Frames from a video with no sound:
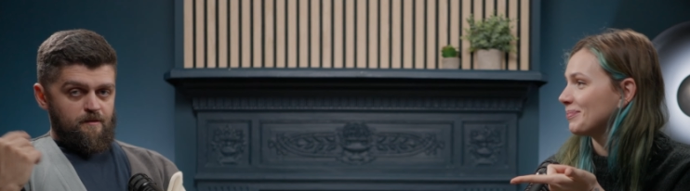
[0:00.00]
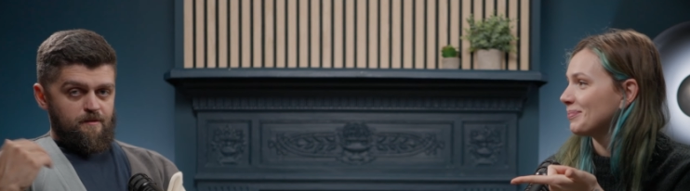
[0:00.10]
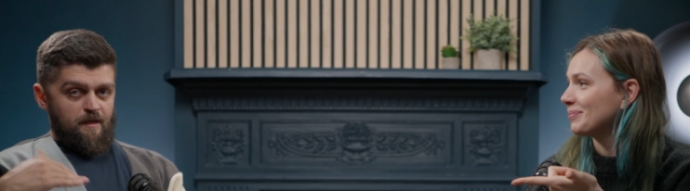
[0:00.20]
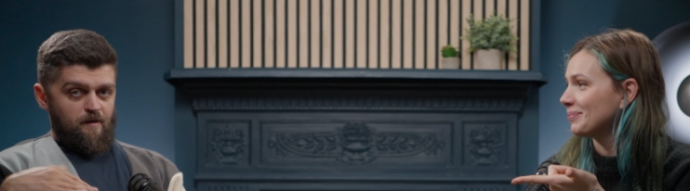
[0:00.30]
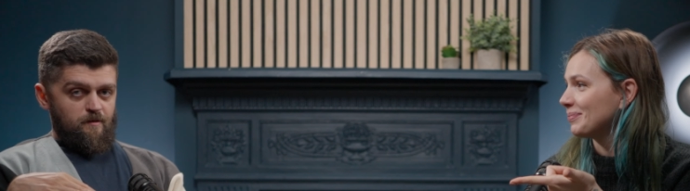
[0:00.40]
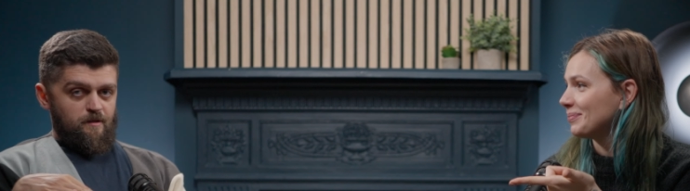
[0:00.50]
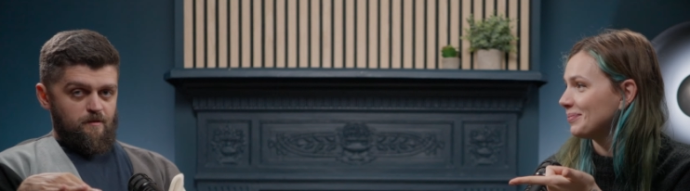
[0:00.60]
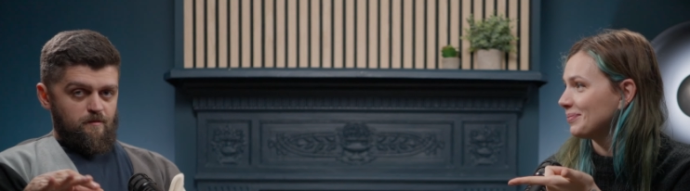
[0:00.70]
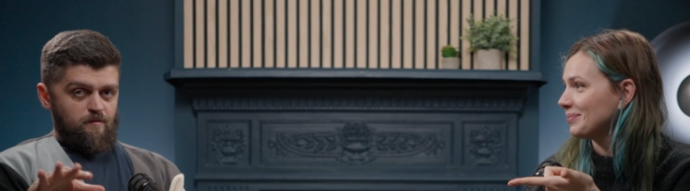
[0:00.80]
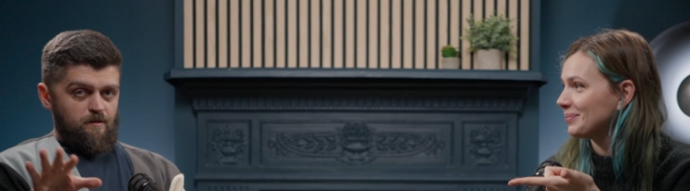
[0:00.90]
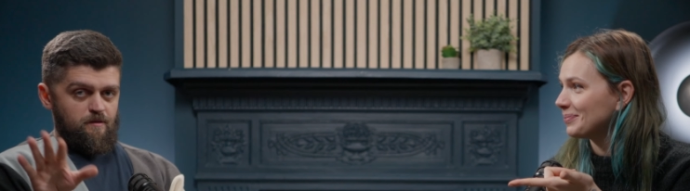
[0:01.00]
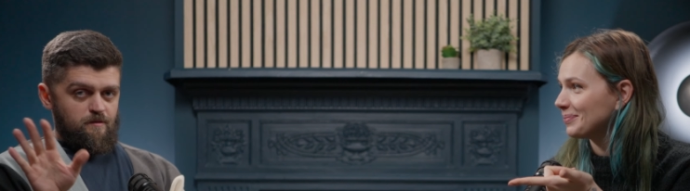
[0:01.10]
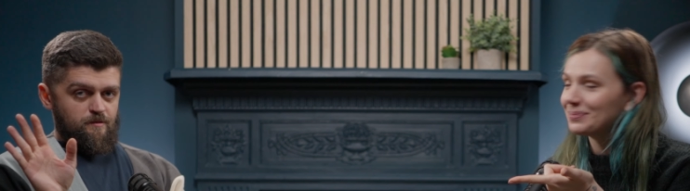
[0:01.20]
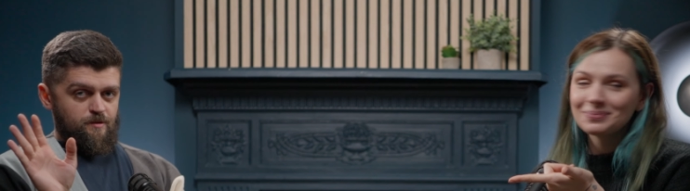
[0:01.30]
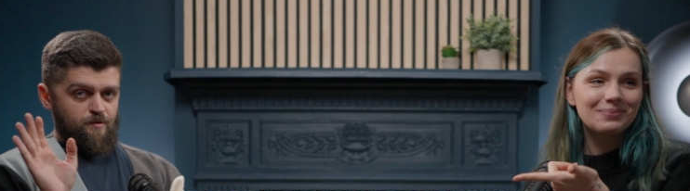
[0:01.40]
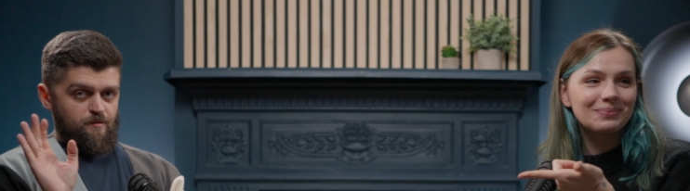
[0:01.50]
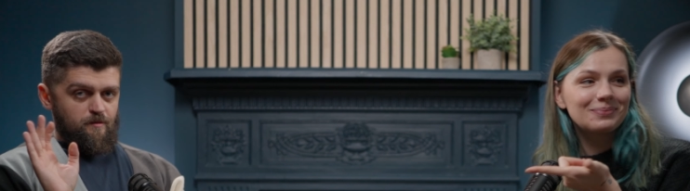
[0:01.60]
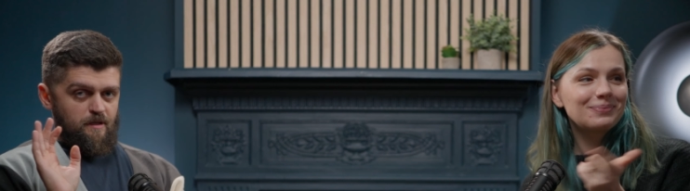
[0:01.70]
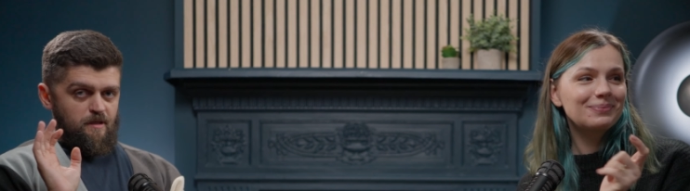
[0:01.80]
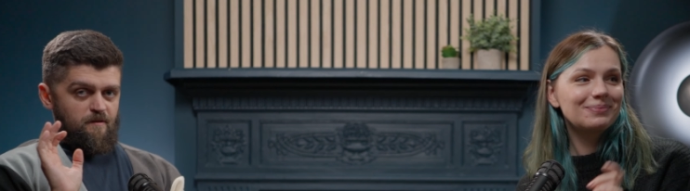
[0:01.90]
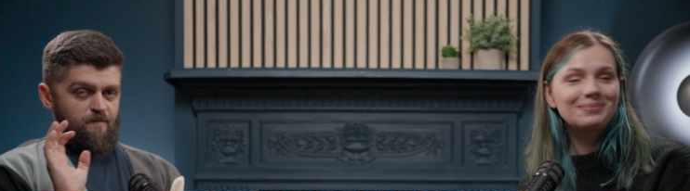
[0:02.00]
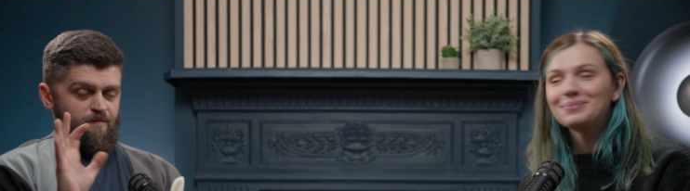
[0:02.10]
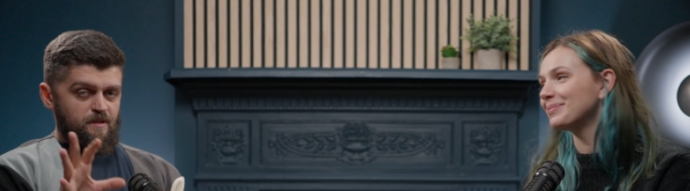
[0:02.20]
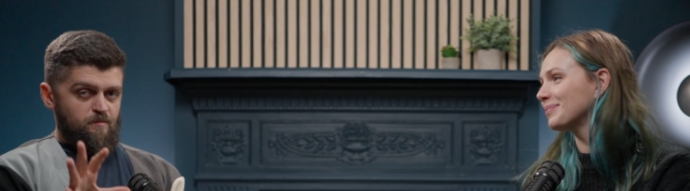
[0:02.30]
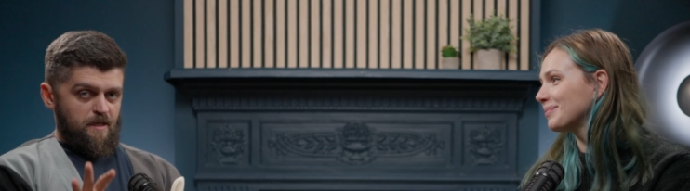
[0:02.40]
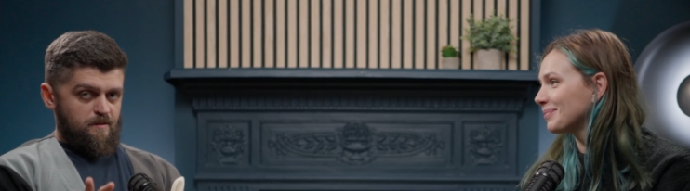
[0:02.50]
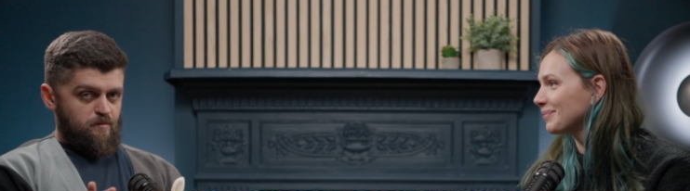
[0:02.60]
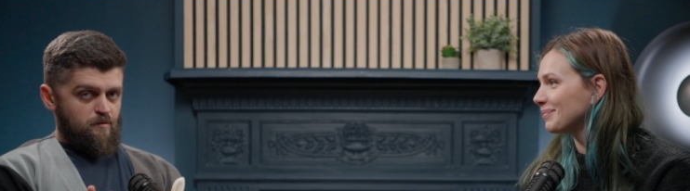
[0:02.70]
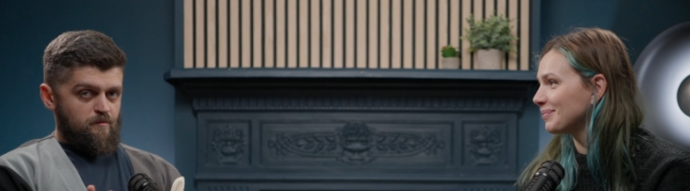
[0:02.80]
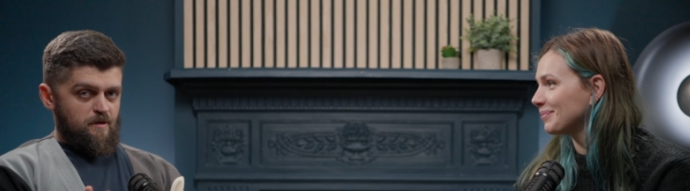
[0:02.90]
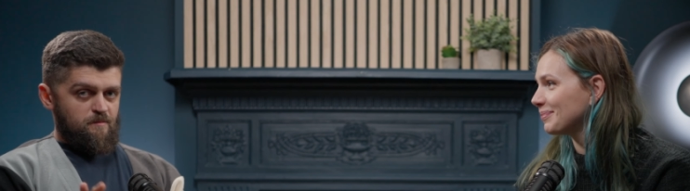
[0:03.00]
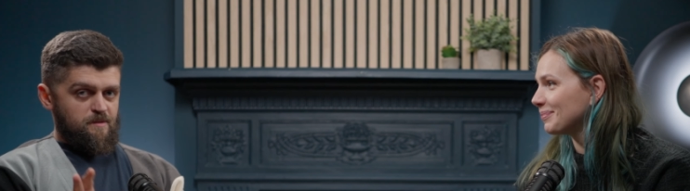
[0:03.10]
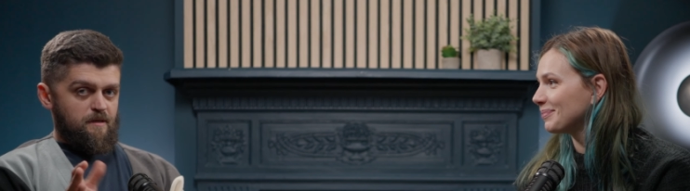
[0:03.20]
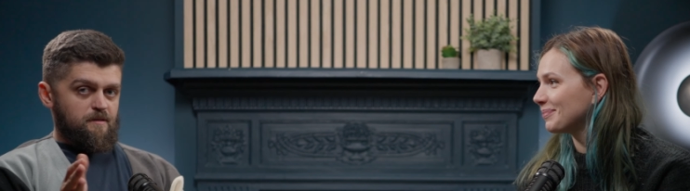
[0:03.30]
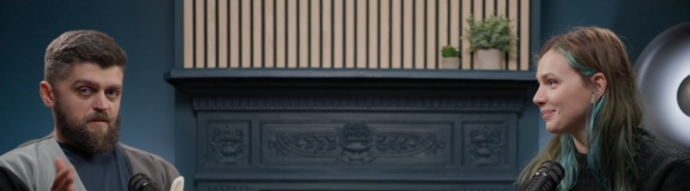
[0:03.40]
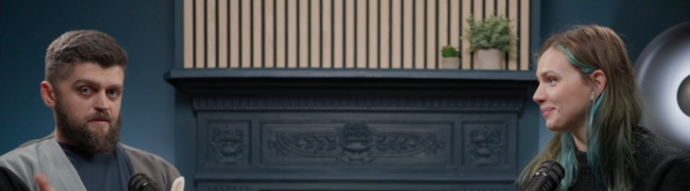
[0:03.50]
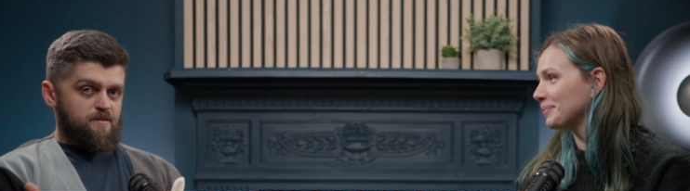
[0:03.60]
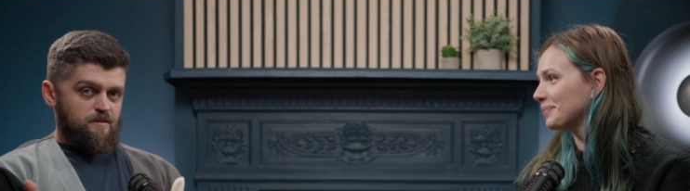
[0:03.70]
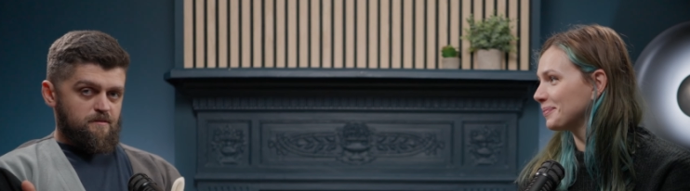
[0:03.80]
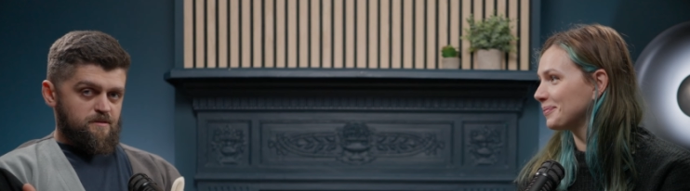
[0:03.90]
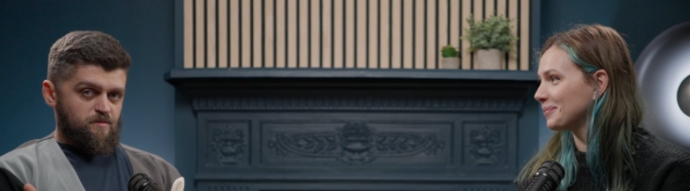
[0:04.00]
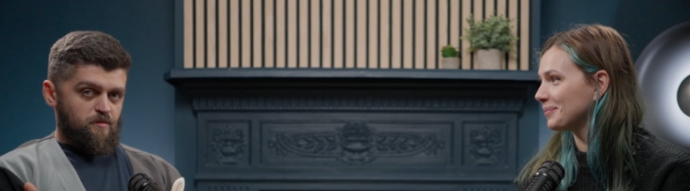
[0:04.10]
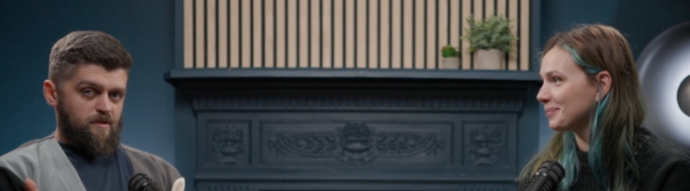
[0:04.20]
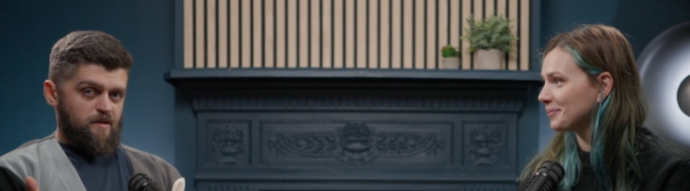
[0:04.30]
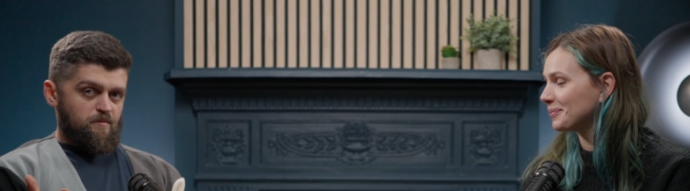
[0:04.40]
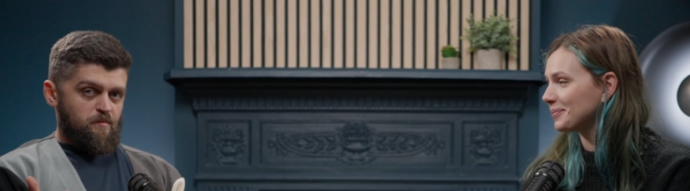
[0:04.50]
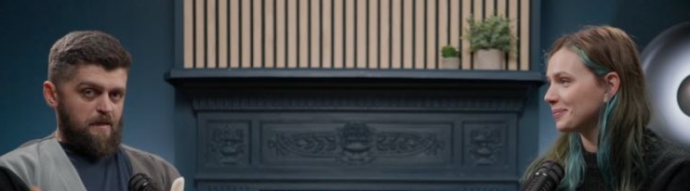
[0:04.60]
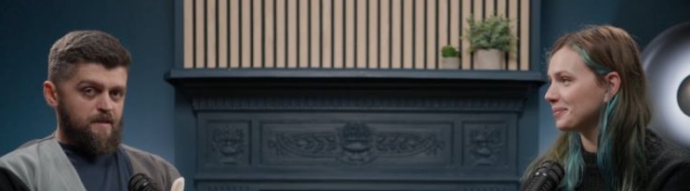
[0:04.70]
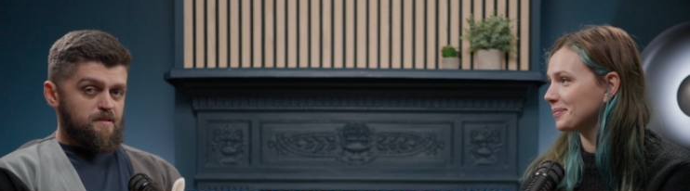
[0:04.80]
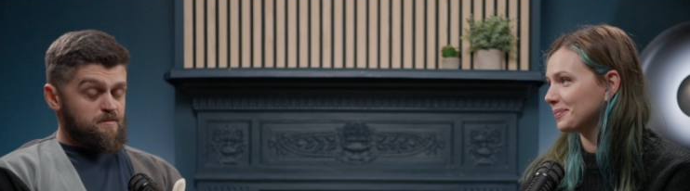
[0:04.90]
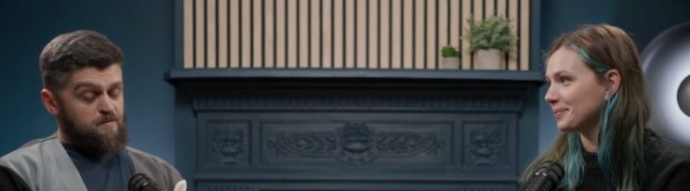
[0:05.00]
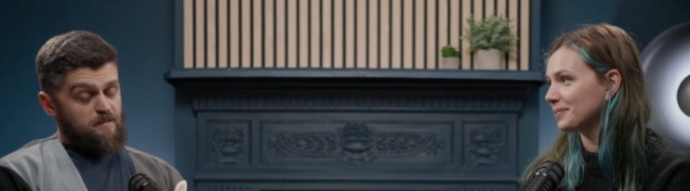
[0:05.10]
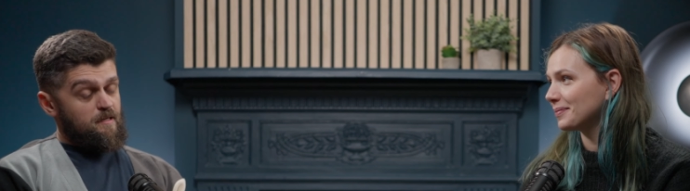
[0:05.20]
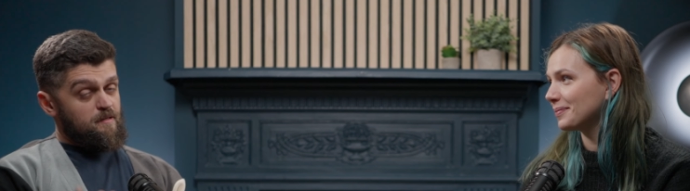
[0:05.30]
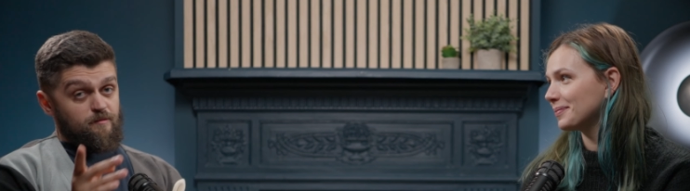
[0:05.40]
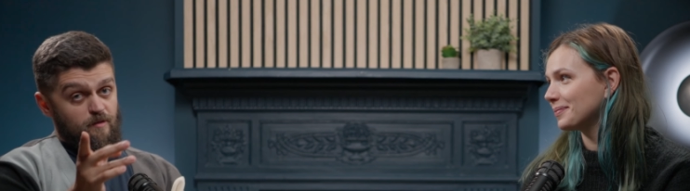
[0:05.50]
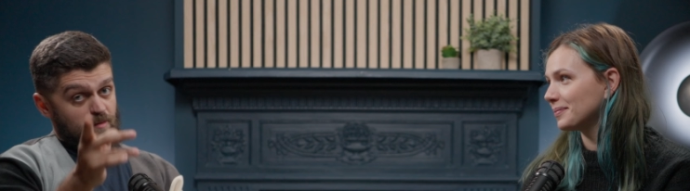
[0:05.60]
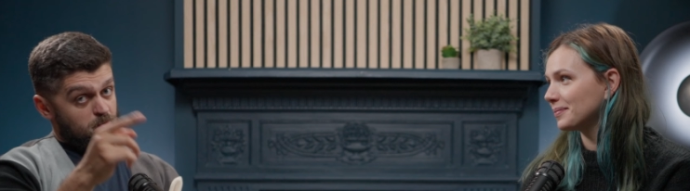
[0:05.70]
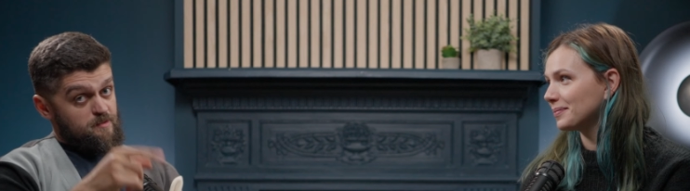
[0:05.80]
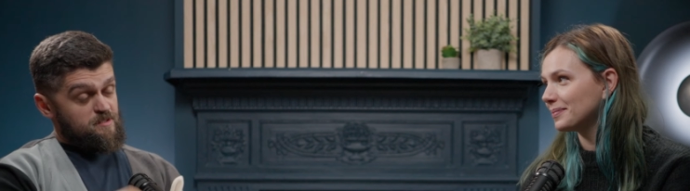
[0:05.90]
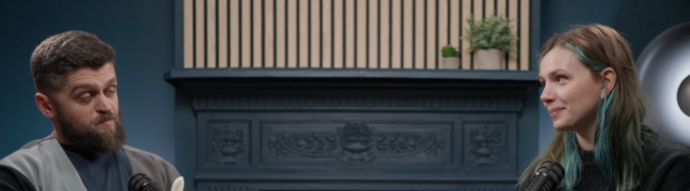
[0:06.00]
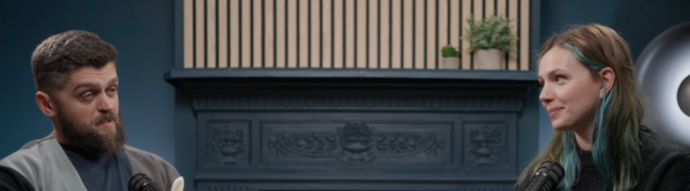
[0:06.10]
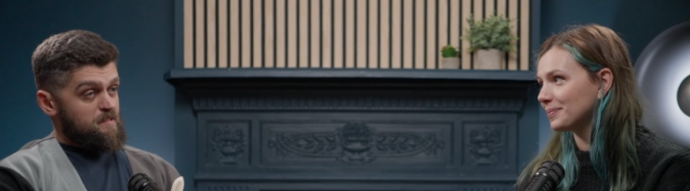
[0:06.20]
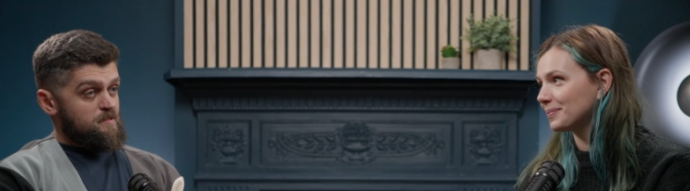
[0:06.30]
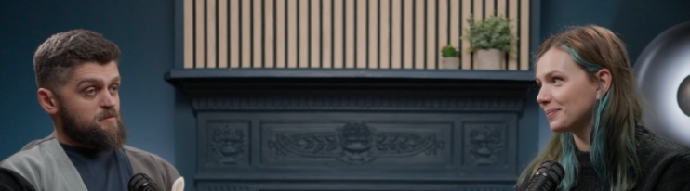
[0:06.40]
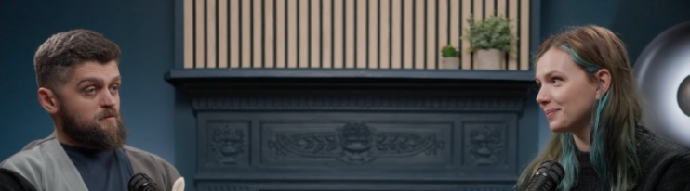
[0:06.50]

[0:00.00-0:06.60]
Speaker 1: now we go to a feedback program that Atlassian's putting in place and you can participate as